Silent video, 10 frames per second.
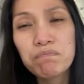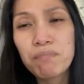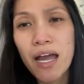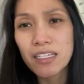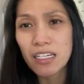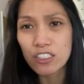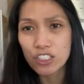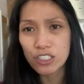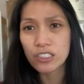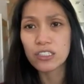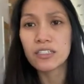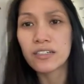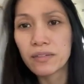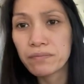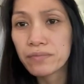manage
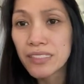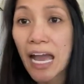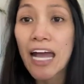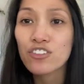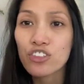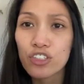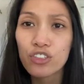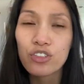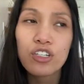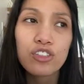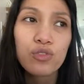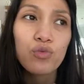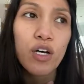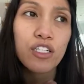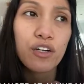cancer. So that's
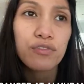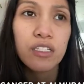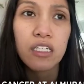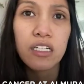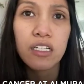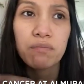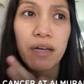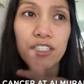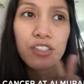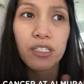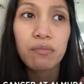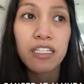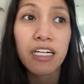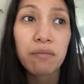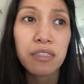one of the best
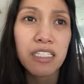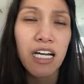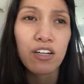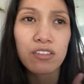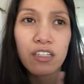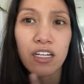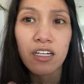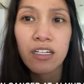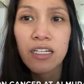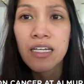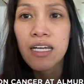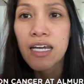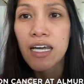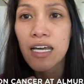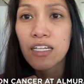herbal remedy out there.
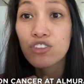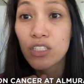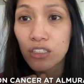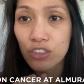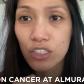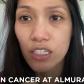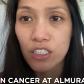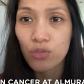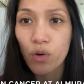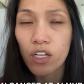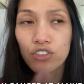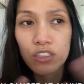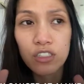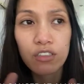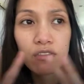And ginger as well.
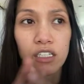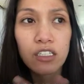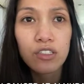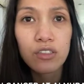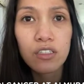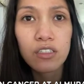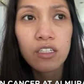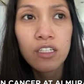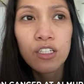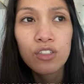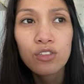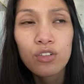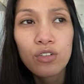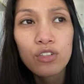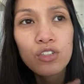Ginger, very good.
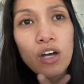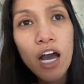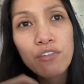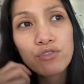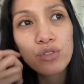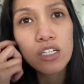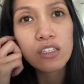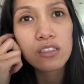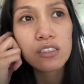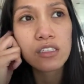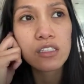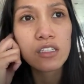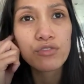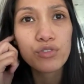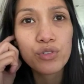So you have to eat
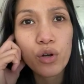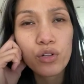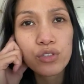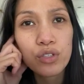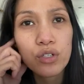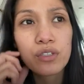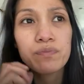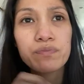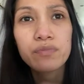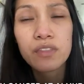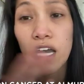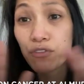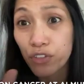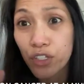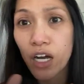food also. I
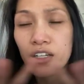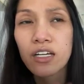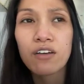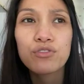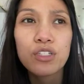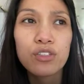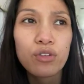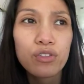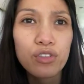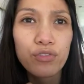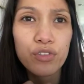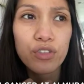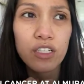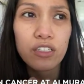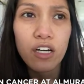forgot, you have to eat also
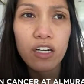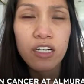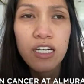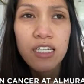food that are